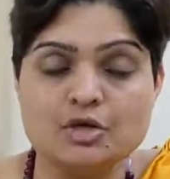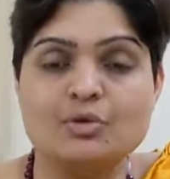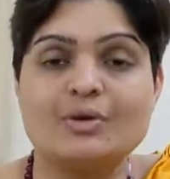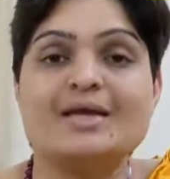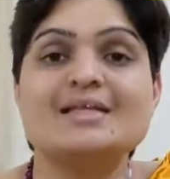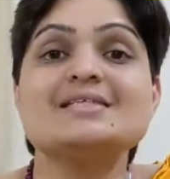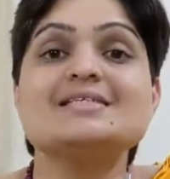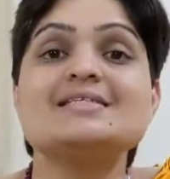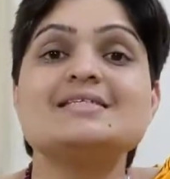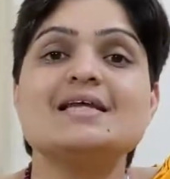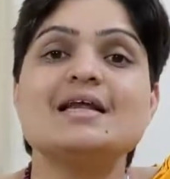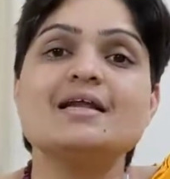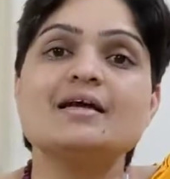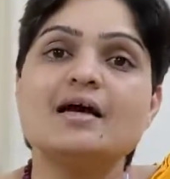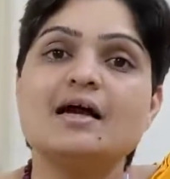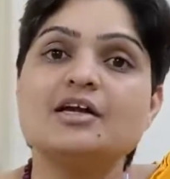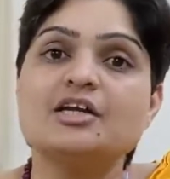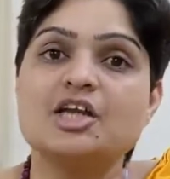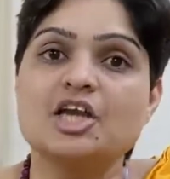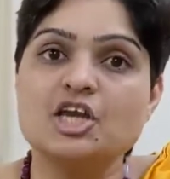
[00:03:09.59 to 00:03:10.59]
you can still
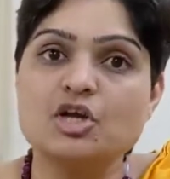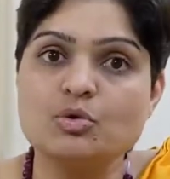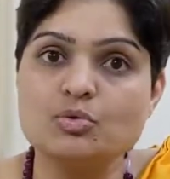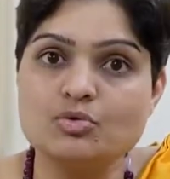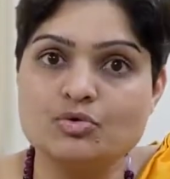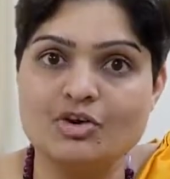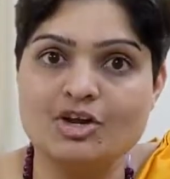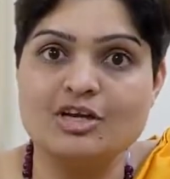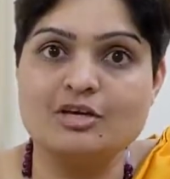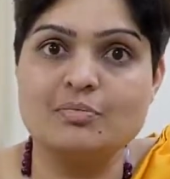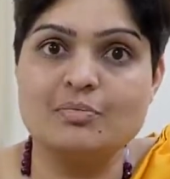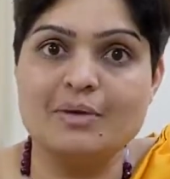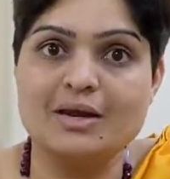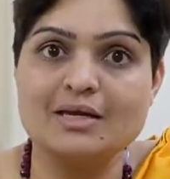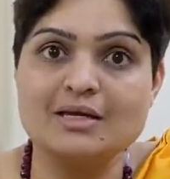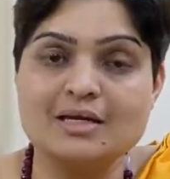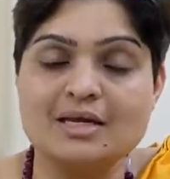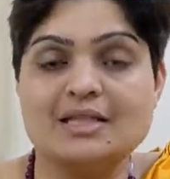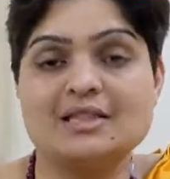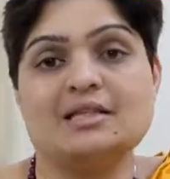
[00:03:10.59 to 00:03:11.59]
continue
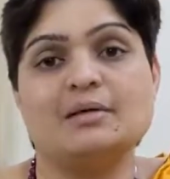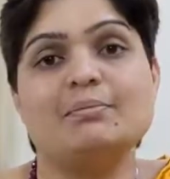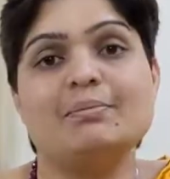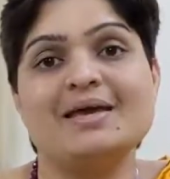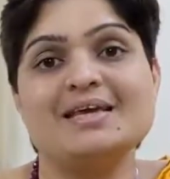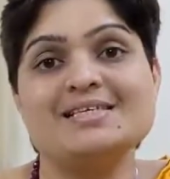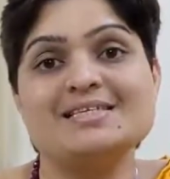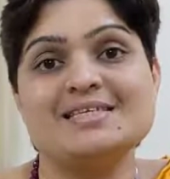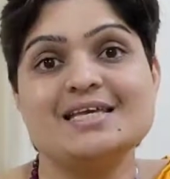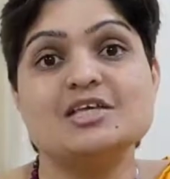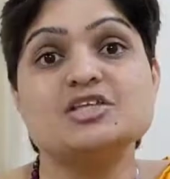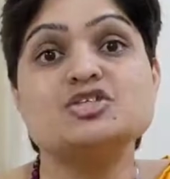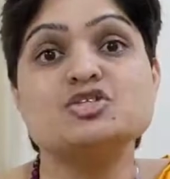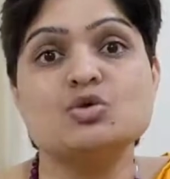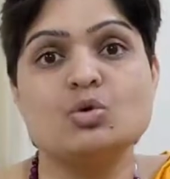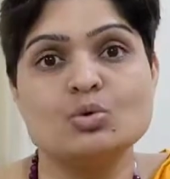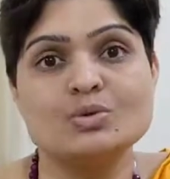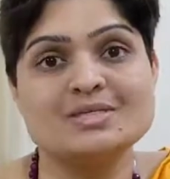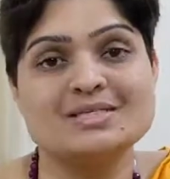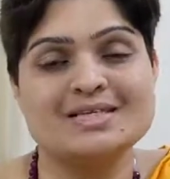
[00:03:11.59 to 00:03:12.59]
treatment in the basic
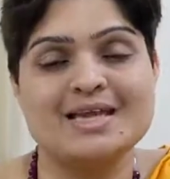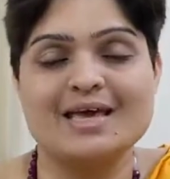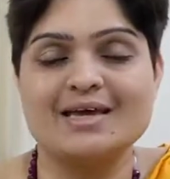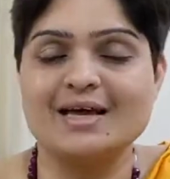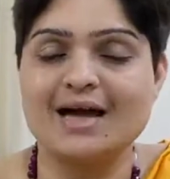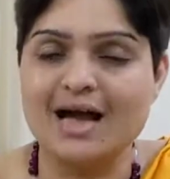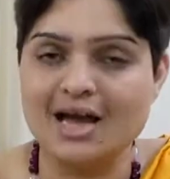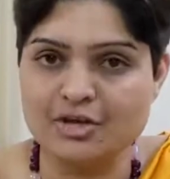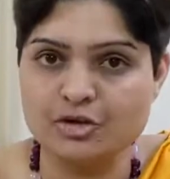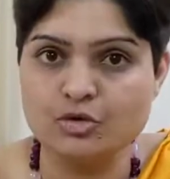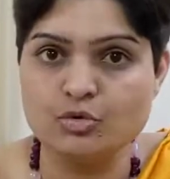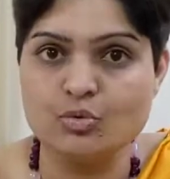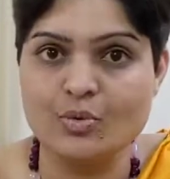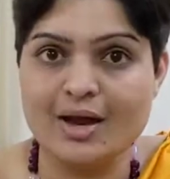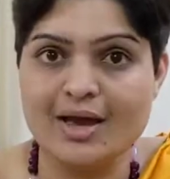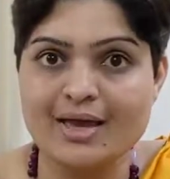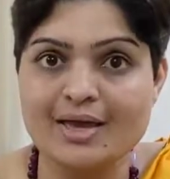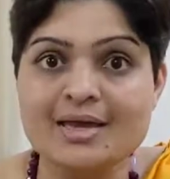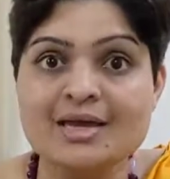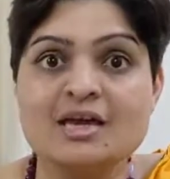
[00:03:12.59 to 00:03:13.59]
zones like
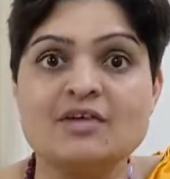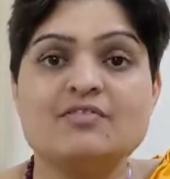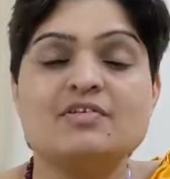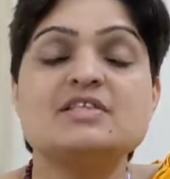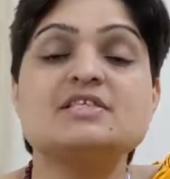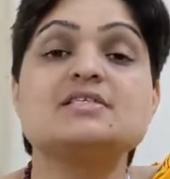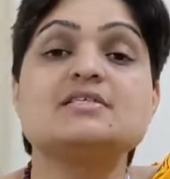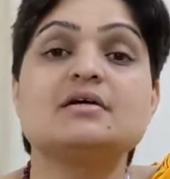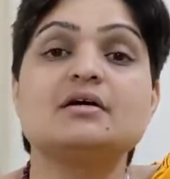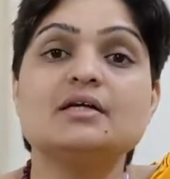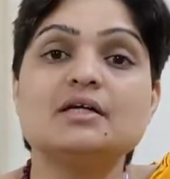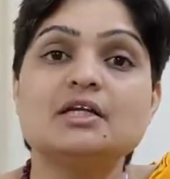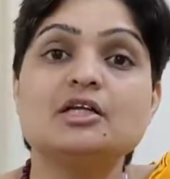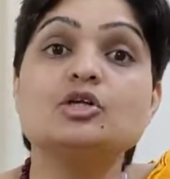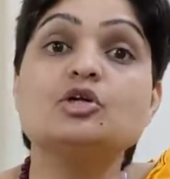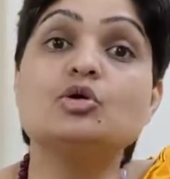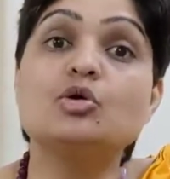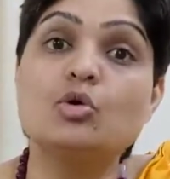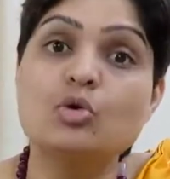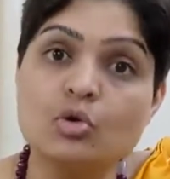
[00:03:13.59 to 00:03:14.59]
IUI with
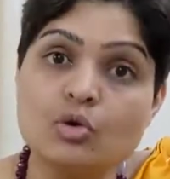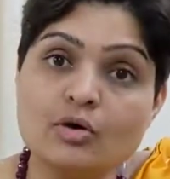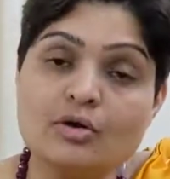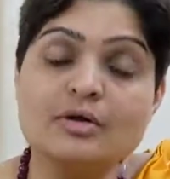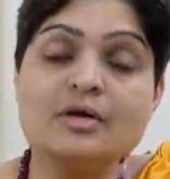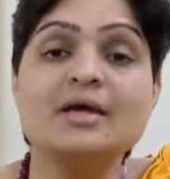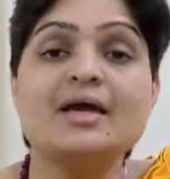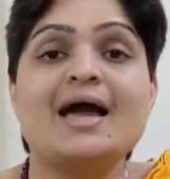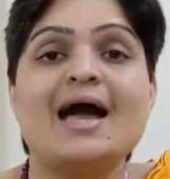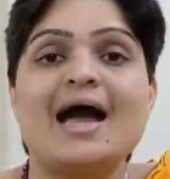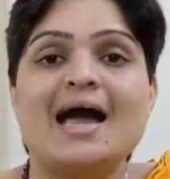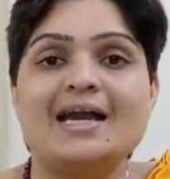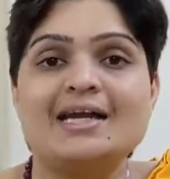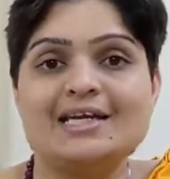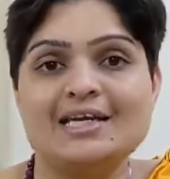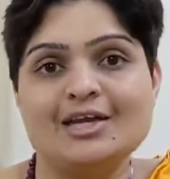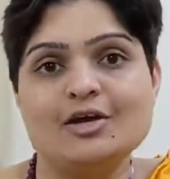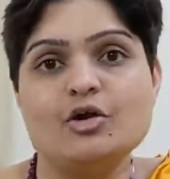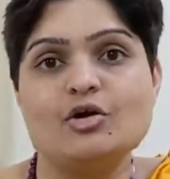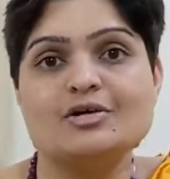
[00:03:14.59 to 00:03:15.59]
certain good
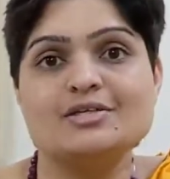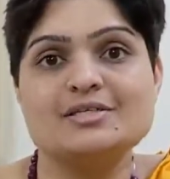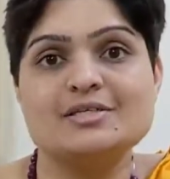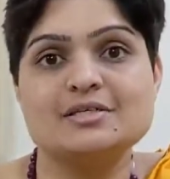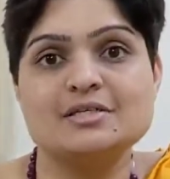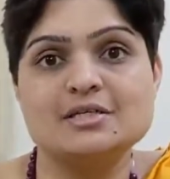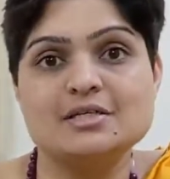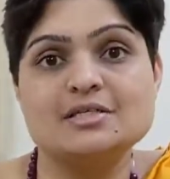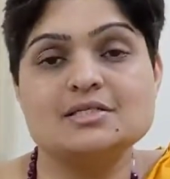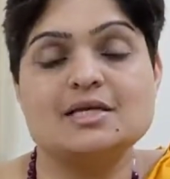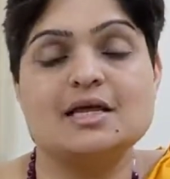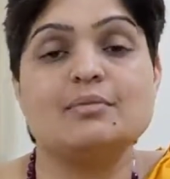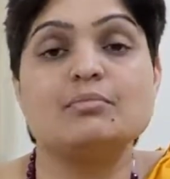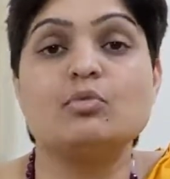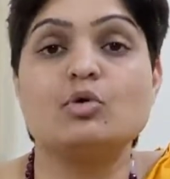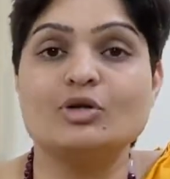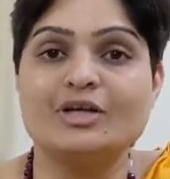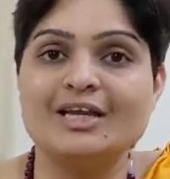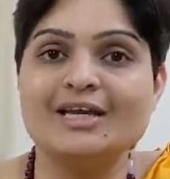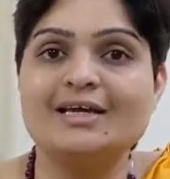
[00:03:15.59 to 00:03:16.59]
antioxidants and
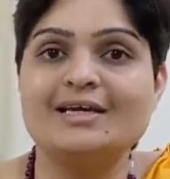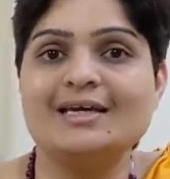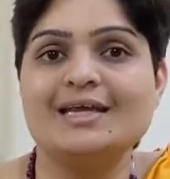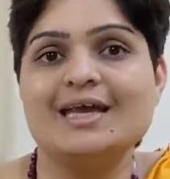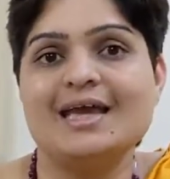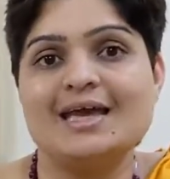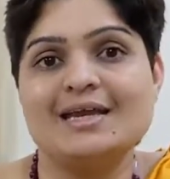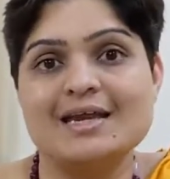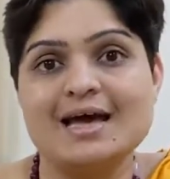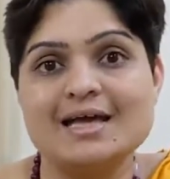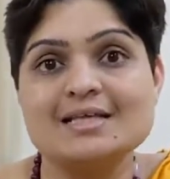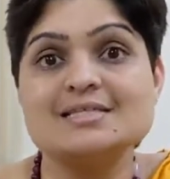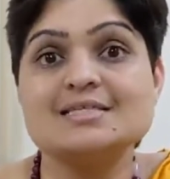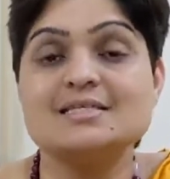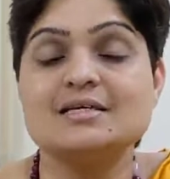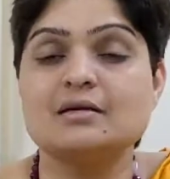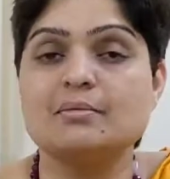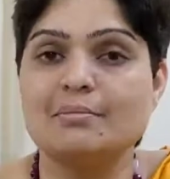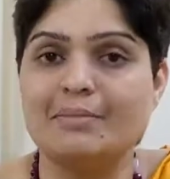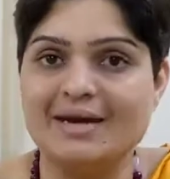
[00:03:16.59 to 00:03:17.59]
motility
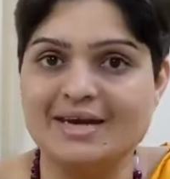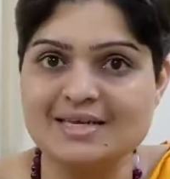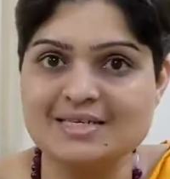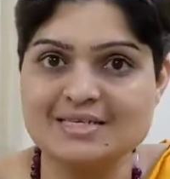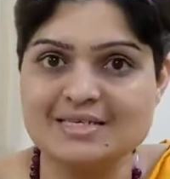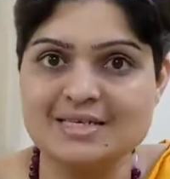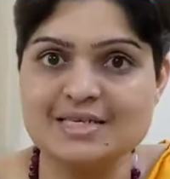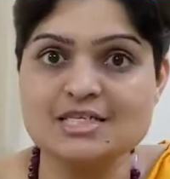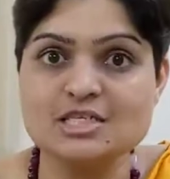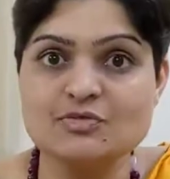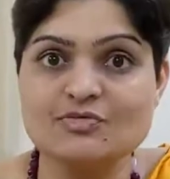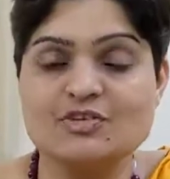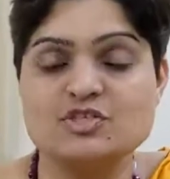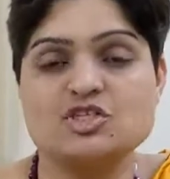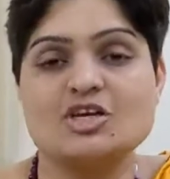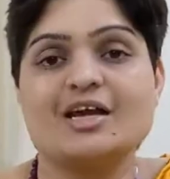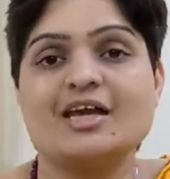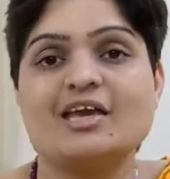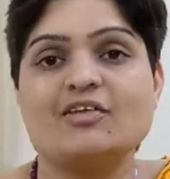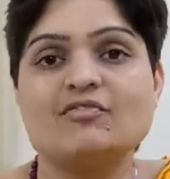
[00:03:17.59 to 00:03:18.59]
enhancer medicines
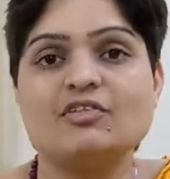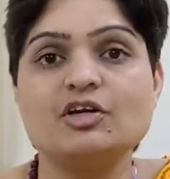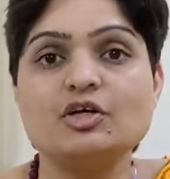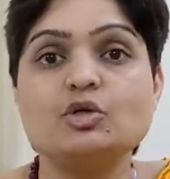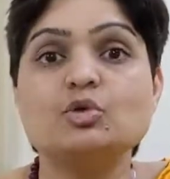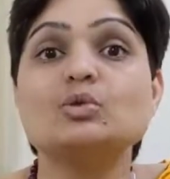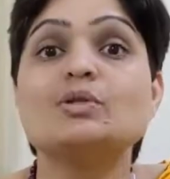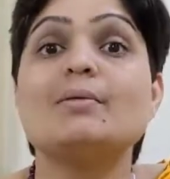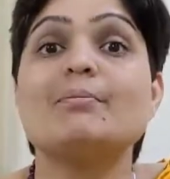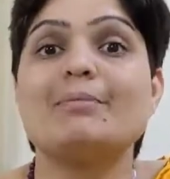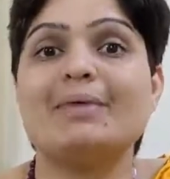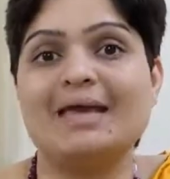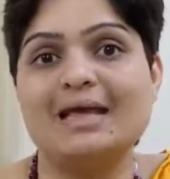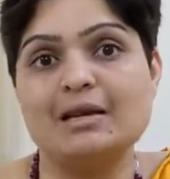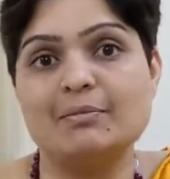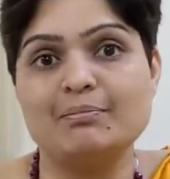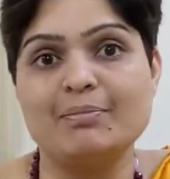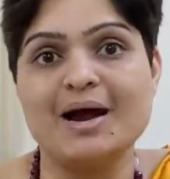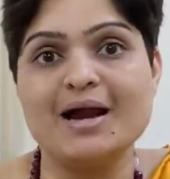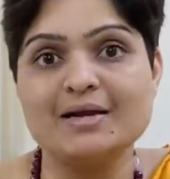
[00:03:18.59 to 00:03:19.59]
which are given to the
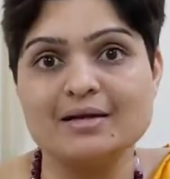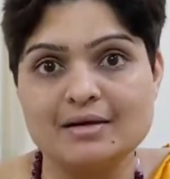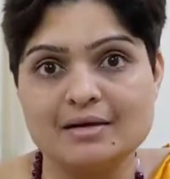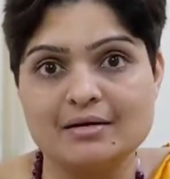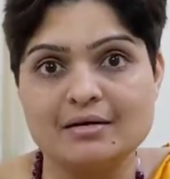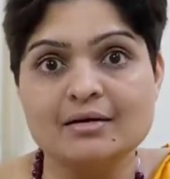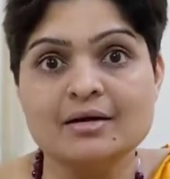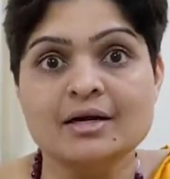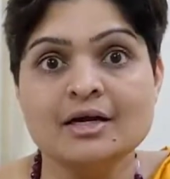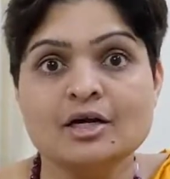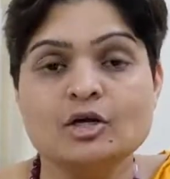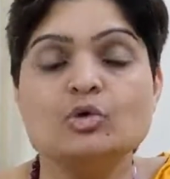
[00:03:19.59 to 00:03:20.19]
male partner